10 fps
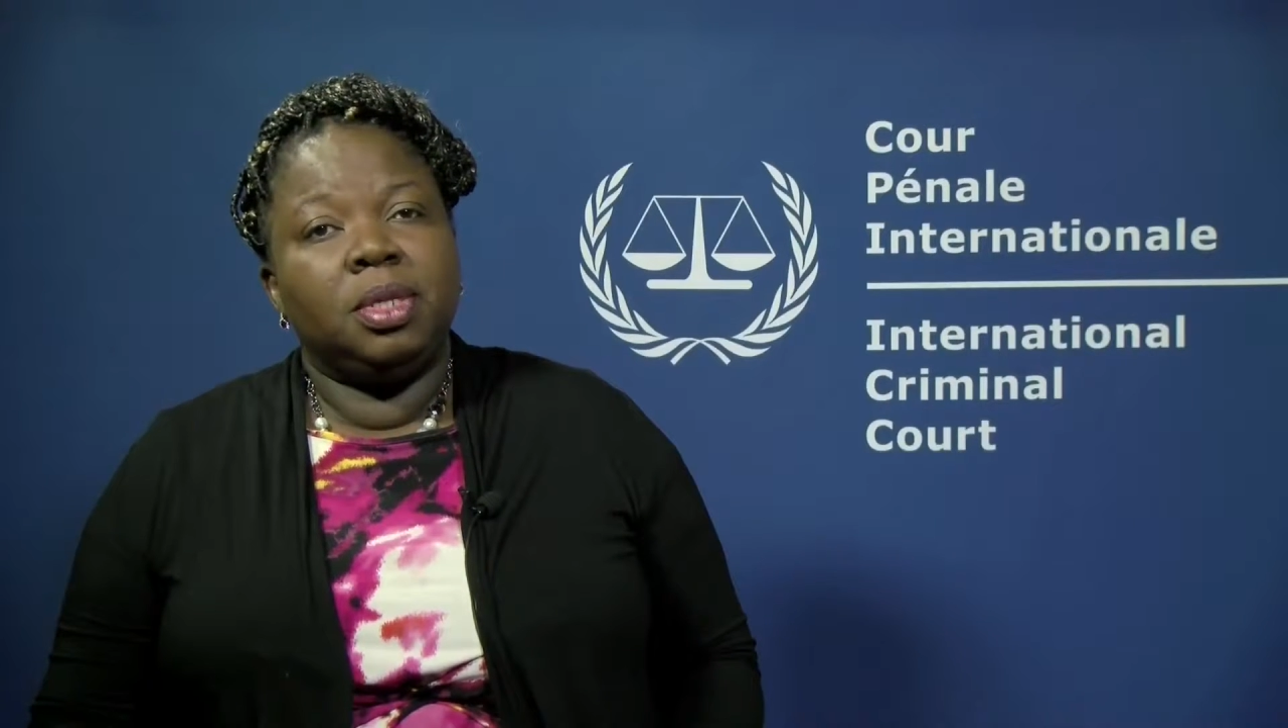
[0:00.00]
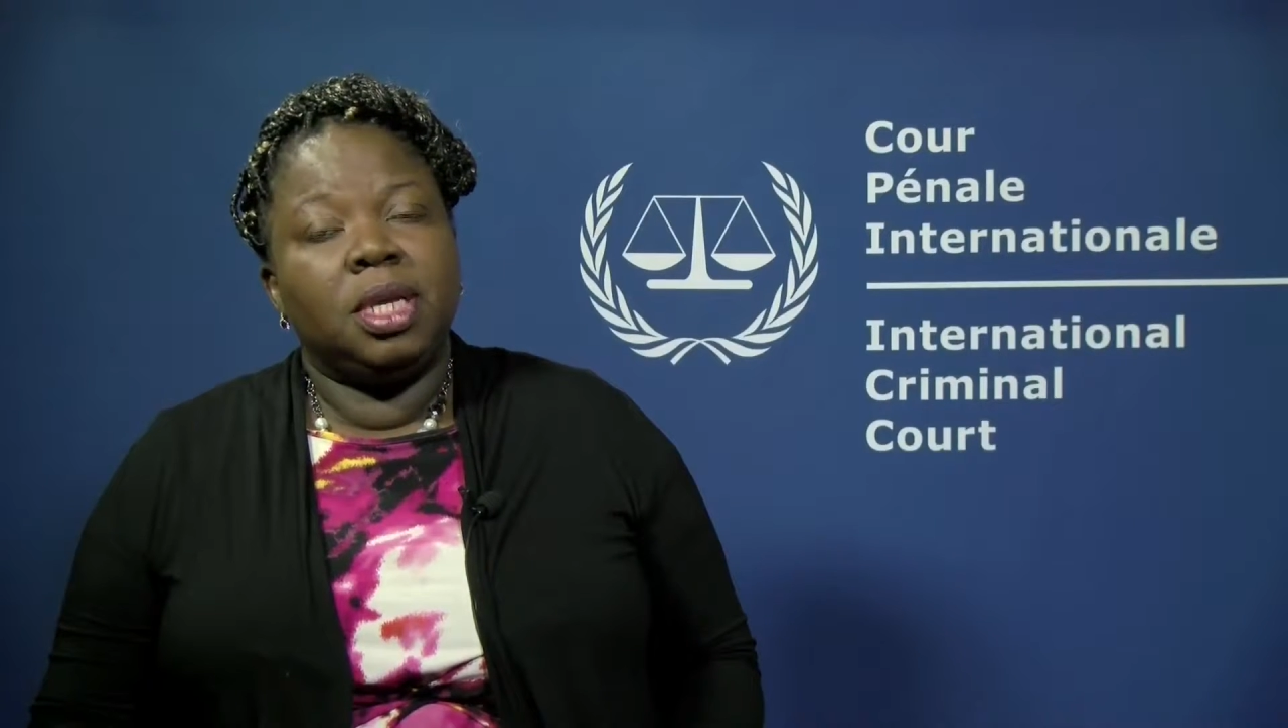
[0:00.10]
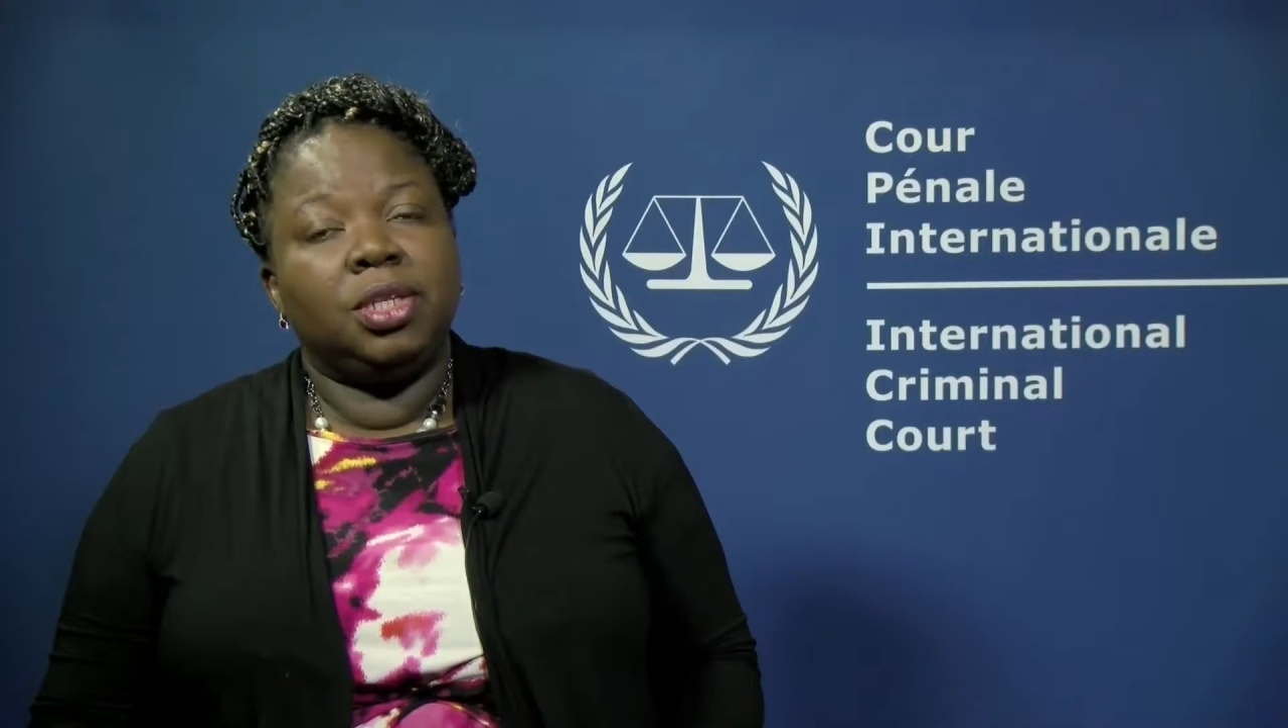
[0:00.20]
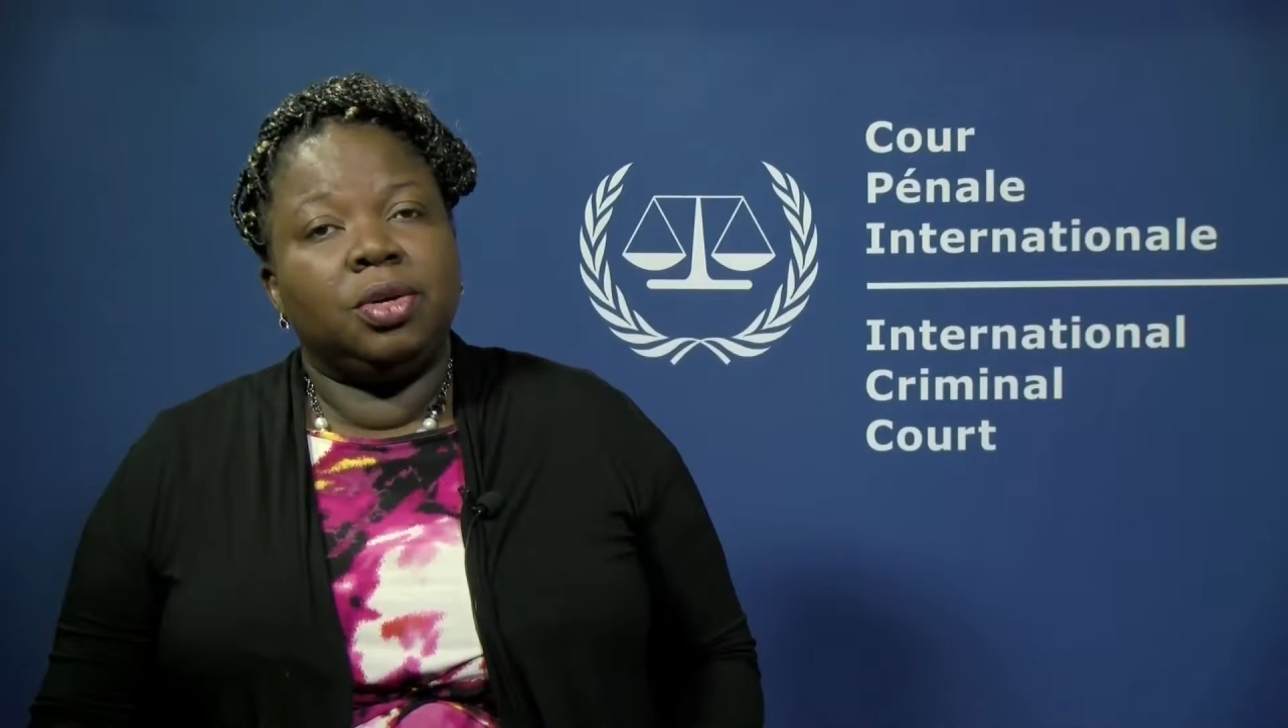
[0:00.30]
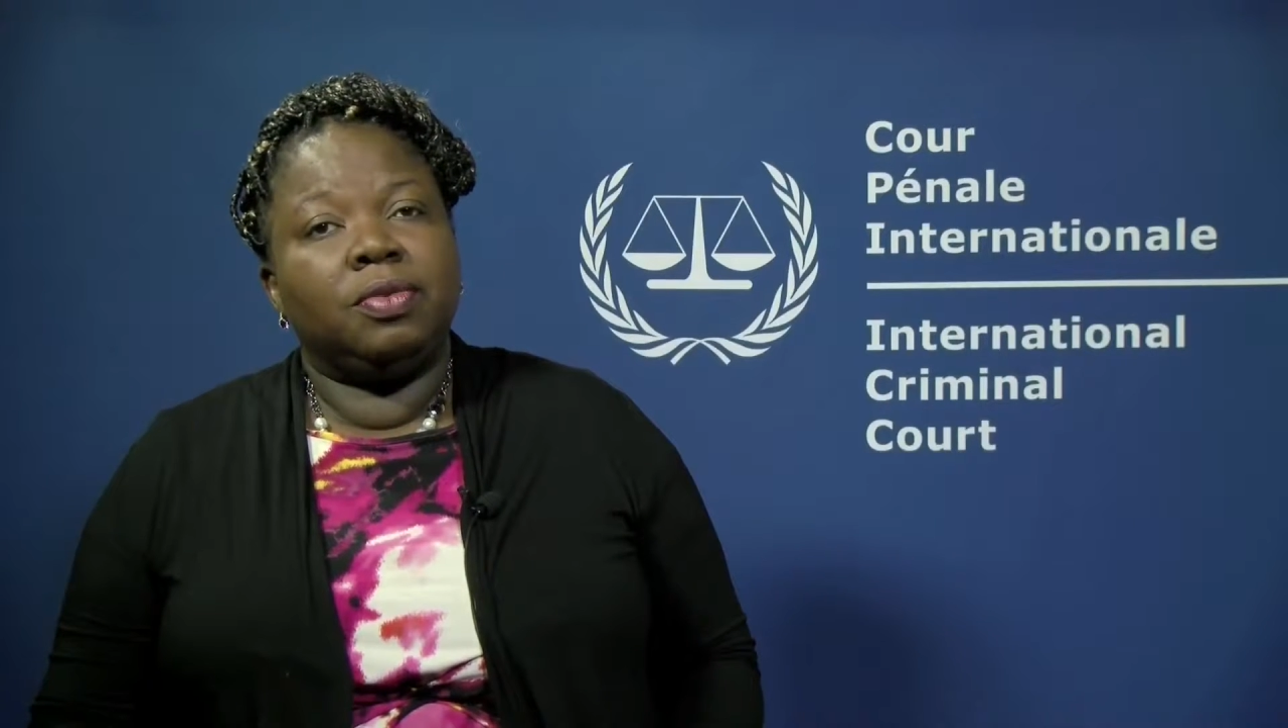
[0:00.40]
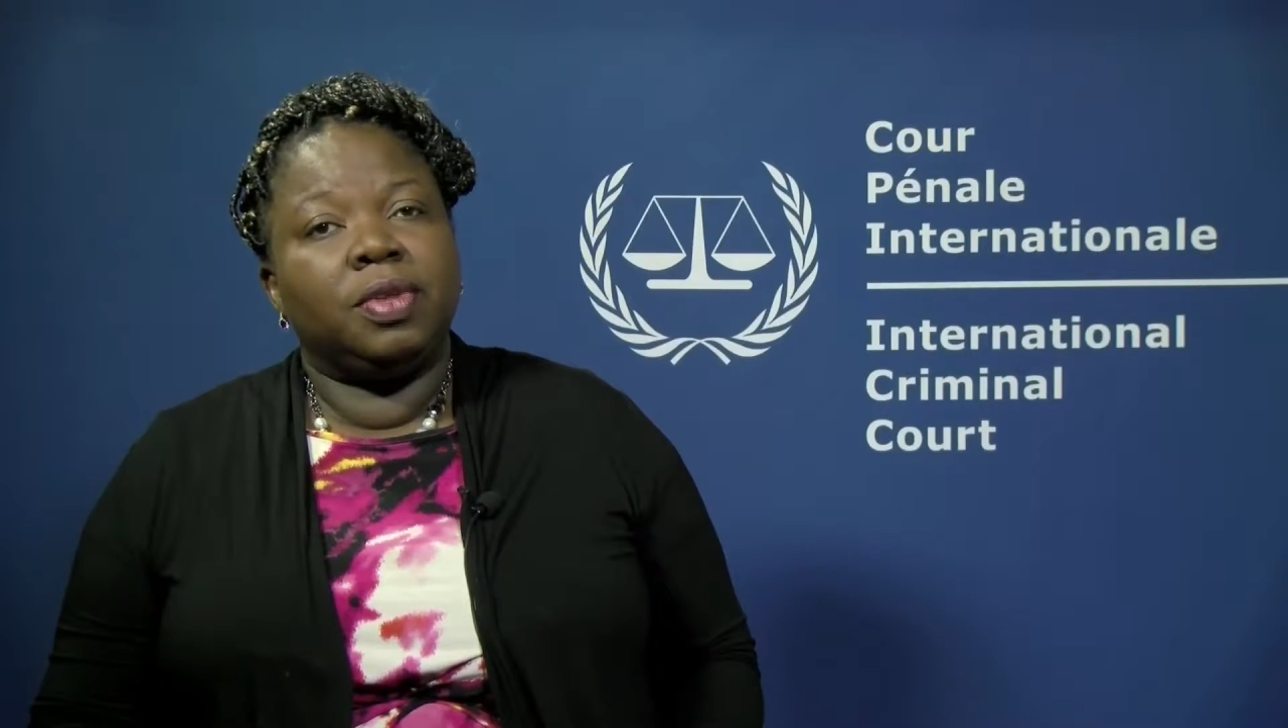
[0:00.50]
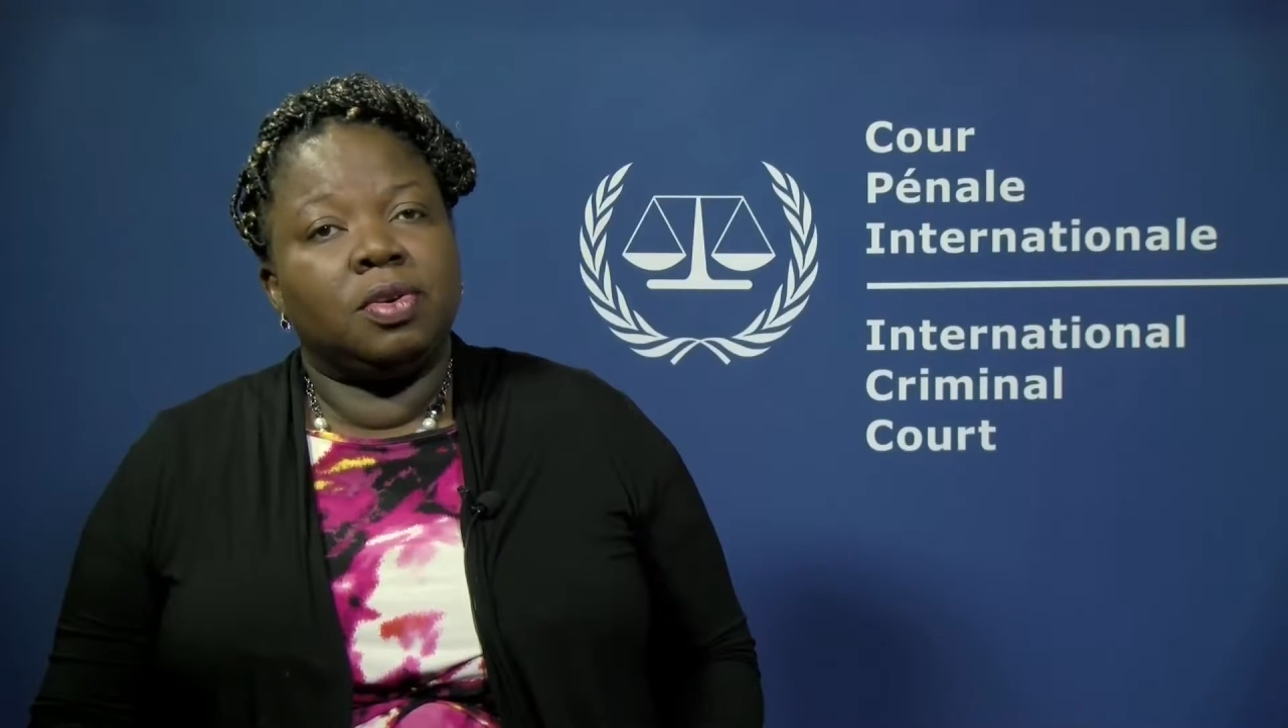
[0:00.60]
nature of the